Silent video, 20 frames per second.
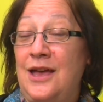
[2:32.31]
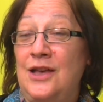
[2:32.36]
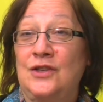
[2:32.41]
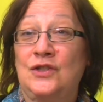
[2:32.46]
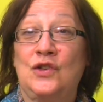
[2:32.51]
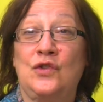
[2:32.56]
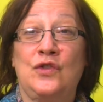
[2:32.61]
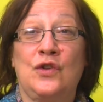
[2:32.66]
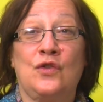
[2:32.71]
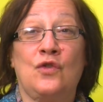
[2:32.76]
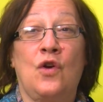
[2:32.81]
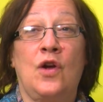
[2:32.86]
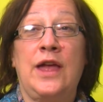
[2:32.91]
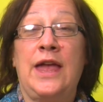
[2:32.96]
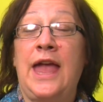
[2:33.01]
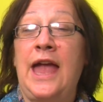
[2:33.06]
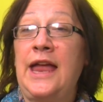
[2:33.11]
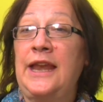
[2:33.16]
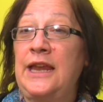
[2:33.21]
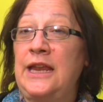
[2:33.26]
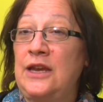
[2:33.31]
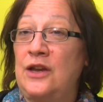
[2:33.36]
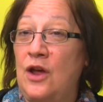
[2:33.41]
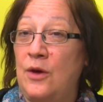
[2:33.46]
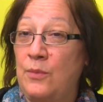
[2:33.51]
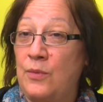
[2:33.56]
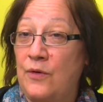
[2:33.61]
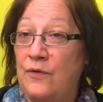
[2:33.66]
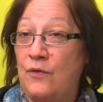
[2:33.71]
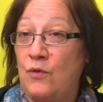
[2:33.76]
So there are any
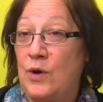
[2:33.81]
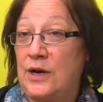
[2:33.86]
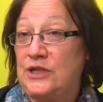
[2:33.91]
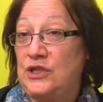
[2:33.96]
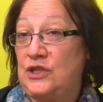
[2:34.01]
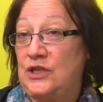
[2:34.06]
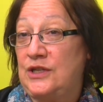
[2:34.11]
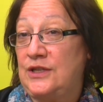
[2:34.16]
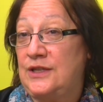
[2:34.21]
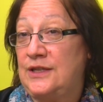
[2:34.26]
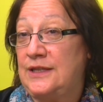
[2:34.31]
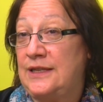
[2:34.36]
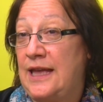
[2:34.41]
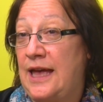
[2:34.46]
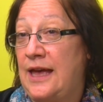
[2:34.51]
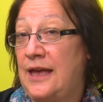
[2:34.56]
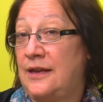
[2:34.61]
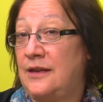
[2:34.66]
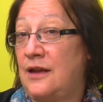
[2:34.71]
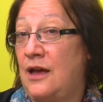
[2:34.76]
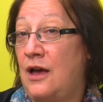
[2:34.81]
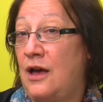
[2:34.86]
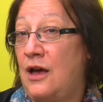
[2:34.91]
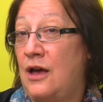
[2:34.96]
number of questions that